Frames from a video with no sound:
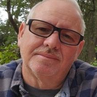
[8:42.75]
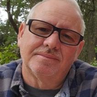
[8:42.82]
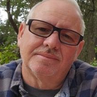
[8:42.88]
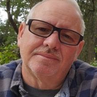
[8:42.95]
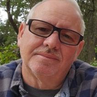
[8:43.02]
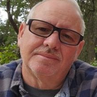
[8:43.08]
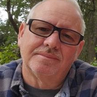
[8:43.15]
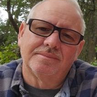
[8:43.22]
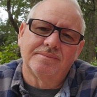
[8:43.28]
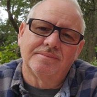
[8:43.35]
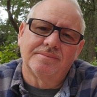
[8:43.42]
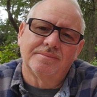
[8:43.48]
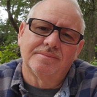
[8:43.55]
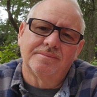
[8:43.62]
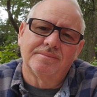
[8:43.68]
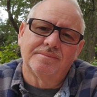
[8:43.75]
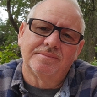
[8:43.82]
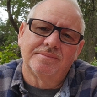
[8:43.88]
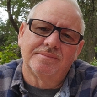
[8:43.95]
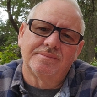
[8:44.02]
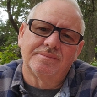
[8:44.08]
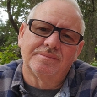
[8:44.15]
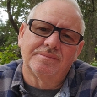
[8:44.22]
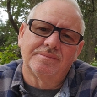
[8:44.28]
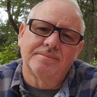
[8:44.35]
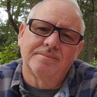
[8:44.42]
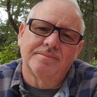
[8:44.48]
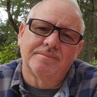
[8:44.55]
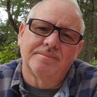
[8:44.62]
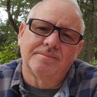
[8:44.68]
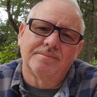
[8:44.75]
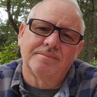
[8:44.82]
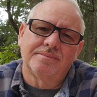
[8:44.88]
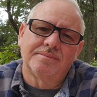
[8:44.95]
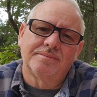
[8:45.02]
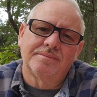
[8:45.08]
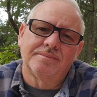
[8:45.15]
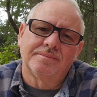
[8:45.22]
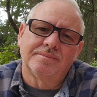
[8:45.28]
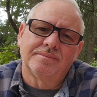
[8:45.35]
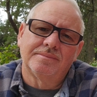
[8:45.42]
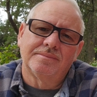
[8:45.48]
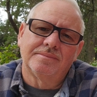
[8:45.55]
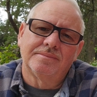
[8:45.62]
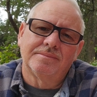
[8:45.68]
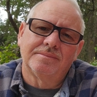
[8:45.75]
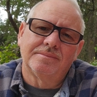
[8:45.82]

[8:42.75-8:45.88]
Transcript: No words are spoken by the person on screen.